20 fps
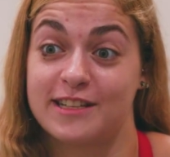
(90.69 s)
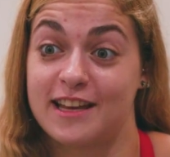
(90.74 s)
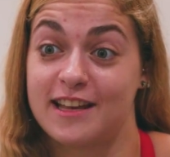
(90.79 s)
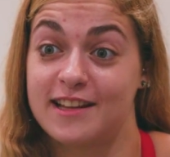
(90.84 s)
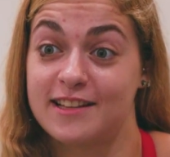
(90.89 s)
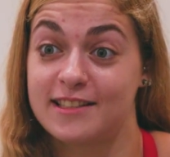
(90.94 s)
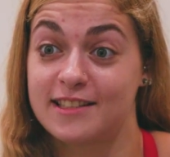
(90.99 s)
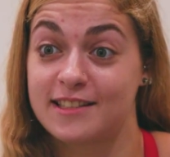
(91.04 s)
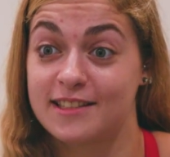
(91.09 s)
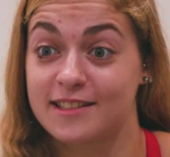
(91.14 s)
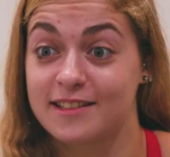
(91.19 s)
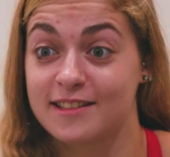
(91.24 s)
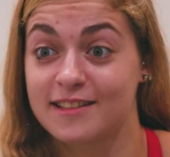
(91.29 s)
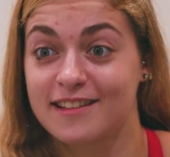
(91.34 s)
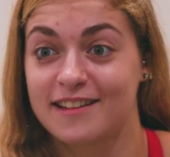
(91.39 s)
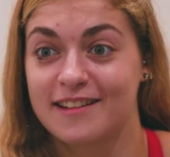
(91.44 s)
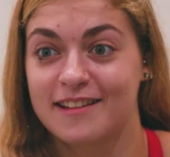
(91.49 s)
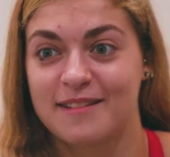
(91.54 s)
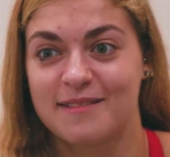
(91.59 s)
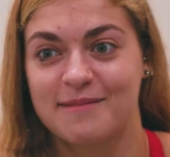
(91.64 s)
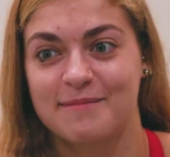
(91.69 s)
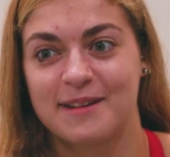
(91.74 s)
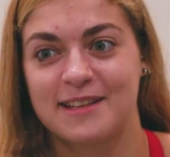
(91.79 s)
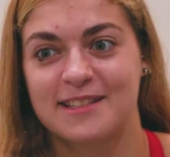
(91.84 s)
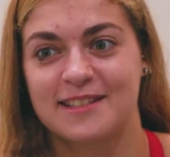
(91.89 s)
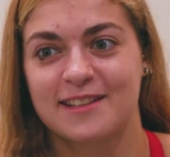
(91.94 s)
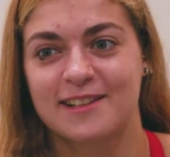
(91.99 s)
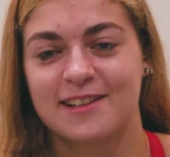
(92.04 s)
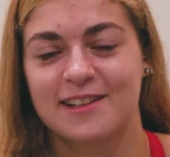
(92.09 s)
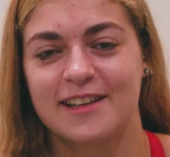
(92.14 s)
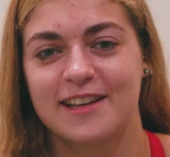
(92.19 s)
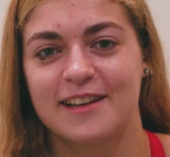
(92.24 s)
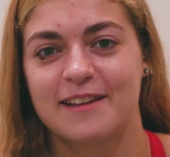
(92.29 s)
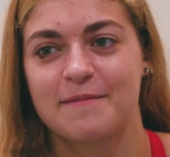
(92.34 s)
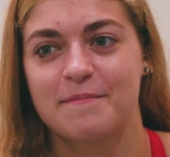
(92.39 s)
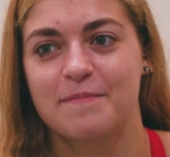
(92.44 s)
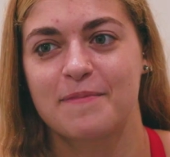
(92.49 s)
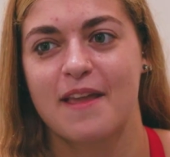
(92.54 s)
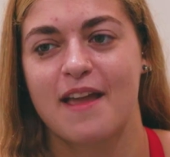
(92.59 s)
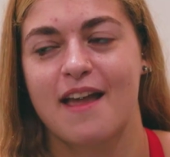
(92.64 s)
dance,
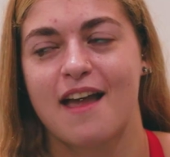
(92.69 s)
basically.